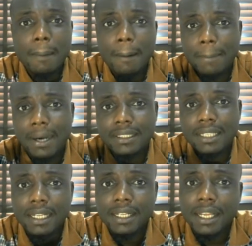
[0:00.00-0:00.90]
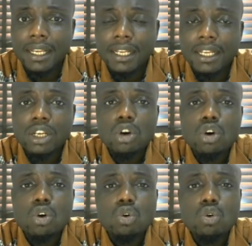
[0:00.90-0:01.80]
a partner there
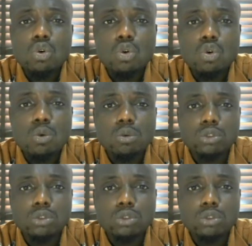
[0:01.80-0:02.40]
who